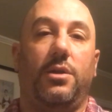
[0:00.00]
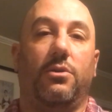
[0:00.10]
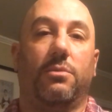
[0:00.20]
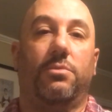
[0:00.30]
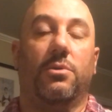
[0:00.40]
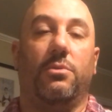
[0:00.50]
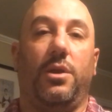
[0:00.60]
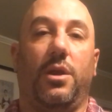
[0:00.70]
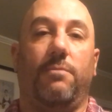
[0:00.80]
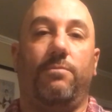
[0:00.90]
you can put
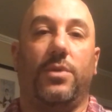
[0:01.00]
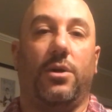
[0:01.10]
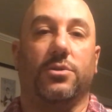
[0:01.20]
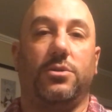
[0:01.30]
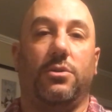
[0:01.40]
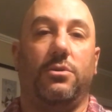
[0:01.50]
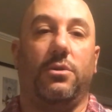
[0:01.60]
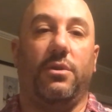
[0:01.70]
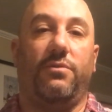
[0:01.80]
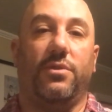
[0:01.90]
one in. I also don't
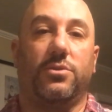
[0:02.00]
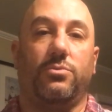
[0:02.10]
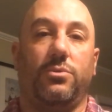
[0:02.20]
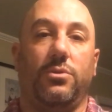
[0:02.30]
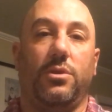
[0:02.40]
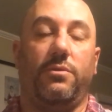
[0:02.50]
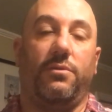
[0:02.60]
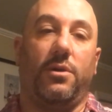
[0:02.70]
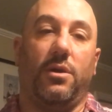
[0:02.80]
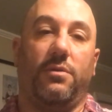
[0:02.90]
know if it's routed
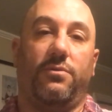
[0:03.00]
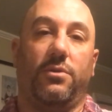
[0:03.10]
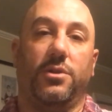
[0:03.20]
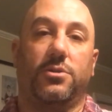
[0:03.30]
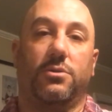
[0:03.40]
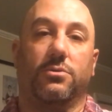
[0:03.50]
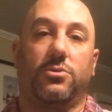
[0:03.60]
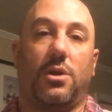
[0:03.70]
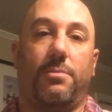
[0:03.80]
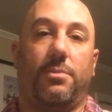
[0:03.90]
for an internal
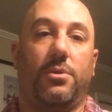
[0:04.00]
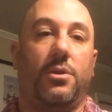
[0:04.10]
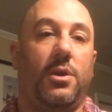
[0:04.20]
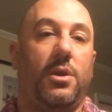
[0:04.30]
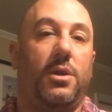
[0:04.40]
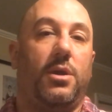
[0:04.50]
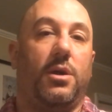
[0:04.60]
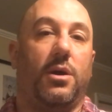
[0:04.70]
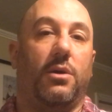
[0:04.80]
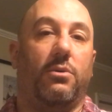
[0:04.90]
dropper,
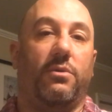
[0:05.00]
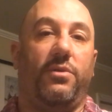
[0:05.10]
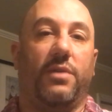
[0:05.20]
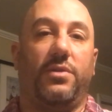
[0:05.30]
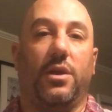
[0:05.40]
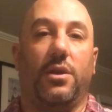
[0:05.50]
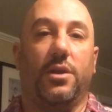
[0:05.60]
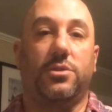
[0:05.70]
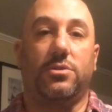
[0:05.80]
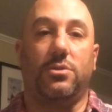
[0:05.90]
or if you'd have to get an
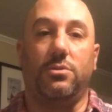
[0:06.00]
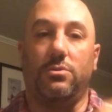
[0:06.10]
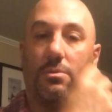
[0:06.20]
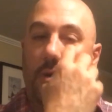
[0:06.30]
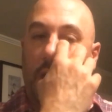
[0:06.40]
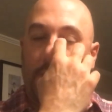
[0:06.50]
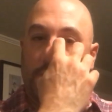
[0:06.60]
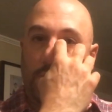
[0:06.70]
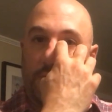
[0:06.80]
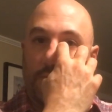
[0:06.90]
external, or
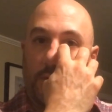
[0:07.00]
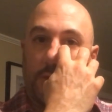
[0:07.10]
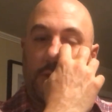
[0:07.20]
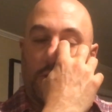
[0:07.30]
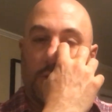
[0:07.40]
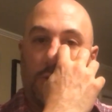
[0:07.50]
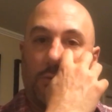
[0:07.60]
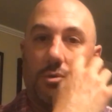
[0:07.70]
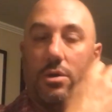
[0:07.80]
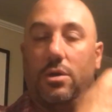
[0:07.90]
perhaps one of these
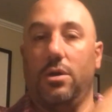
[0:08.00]
new